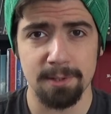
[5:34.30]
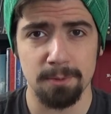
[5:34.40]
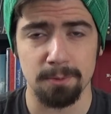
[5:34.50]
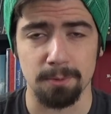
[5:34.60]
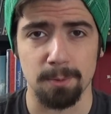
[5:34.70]

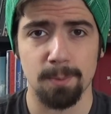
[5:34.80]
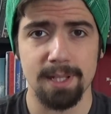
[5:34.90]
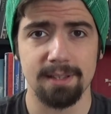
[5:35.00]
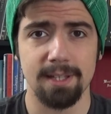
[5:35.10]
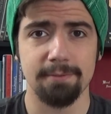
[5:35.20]
cool.
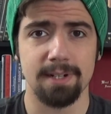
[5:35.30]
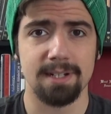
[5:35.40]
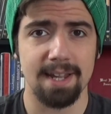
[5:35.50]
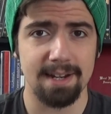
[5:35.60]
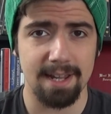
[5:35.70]
We live in a
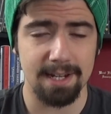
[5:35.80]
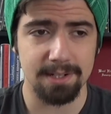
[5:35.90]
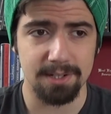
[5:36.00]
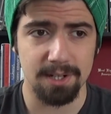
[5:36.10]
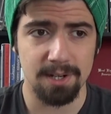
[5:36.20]
day and
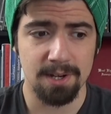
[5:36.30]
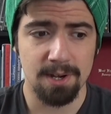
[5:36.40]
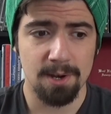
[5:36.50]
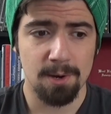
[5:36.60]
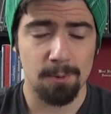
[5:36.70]
age
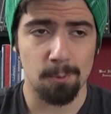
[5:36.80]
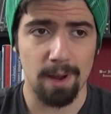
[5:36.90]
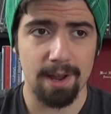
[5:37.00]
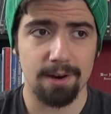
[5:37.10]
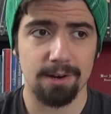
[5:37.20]

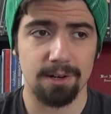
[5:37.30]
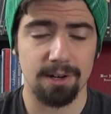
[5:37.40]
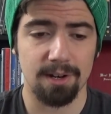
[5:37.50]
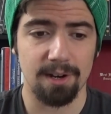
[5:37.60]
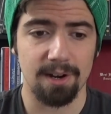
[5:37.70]
where
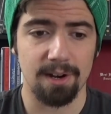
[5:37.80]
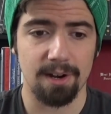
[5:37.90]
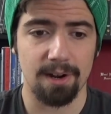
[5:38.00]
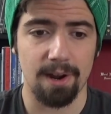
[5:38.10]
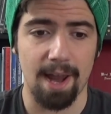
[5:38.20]

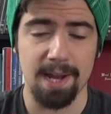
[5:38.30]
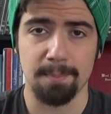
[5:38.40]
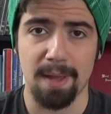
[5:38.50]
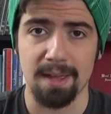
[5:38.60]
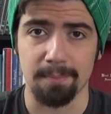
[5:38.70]
Hank
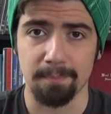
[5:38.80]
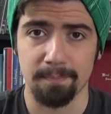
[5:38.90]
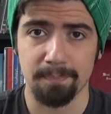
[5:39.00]
Pym,